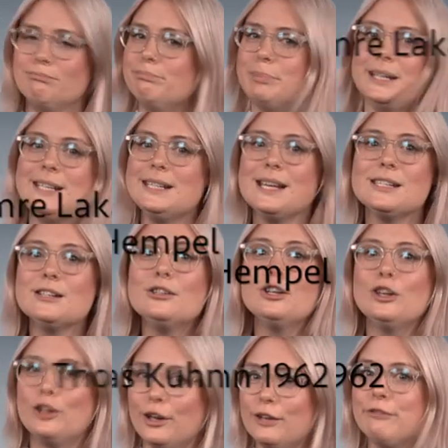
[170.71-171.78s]
but it doesn't
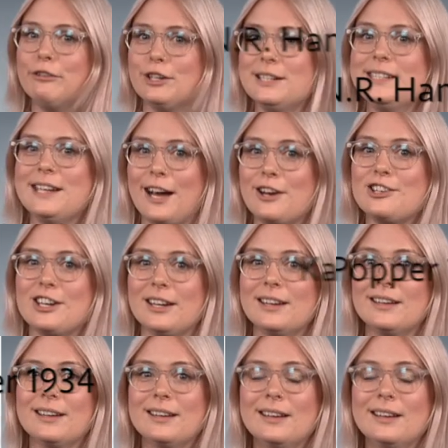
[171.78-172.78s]
look good for deduction.